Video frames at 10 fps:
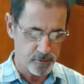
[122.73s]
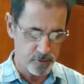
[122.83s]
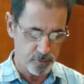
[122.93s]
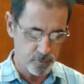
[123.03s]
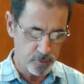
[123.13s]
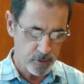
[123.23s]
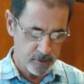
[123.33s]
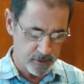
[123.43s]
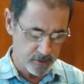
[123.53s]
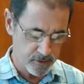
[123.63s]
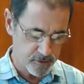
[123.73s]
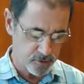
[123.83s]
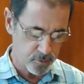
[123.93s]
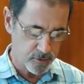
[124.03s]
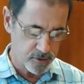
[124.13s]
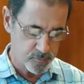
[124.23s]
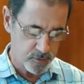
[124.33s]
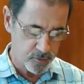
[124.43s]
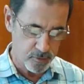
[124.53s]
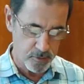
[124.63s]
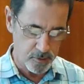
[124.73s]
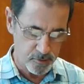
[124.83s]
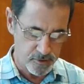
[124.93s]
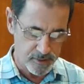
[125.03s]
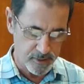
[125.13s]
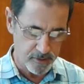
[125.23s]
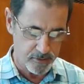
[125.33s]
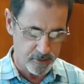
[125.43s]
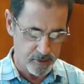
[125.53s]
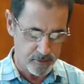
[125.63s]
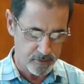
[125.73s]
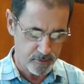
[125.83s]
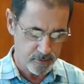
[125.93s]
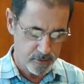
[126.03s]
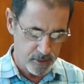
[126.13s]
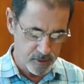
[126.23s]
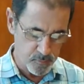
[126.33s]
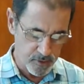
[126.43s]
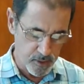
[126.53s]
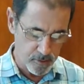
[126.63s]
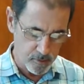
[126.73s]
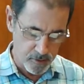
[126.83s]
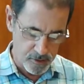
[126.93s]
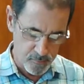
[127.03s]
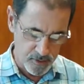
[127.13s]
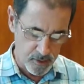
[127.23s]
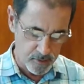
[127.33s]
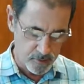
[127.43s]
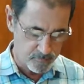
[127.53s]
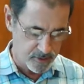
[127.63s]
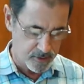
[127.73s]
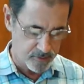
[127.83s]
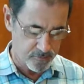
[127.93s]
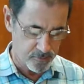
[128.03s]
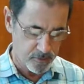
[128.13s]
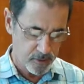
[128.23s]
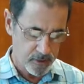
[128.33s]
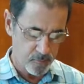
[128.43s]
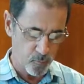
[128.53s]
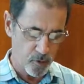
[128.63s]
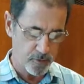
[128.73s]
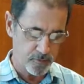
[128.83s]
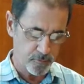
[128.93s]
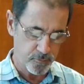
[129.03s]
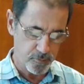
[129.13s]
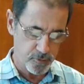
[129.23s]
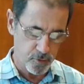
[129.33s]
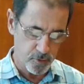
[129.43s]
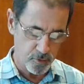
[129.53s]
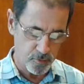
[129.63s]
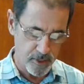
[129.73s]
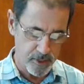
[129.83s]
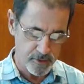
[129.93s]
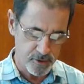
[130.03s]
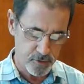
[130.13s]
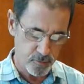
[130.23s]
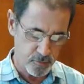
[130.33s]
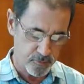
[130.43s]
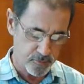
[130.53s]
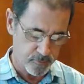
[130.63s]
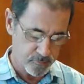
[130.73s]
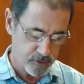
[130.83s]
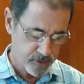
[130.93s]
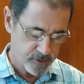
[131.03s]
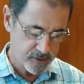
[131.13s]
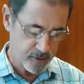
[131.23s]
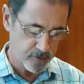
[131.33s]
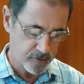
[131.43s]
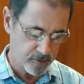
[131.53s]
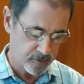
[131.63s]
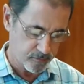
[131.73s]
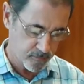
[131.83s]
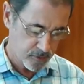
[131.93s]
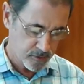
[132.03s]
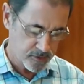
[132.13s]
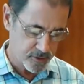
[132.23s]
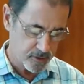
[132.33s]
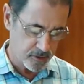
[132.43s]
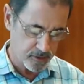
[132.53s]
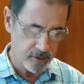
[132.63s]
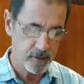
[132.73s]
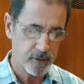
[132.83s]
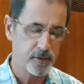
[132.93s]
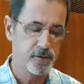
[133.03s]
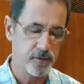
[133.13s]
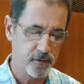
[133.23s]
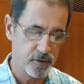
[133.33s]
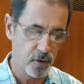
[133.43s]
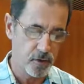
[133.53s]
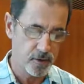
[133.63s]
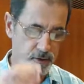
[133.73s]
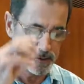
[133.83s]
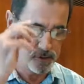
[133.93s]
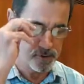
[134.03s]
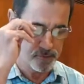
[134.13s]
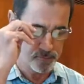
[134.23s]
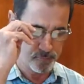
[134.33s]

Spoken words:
too, telling stories we couldn't understand yet, as we got up together and walked through the tall grass toward them, scaring them suddenly into the darkness.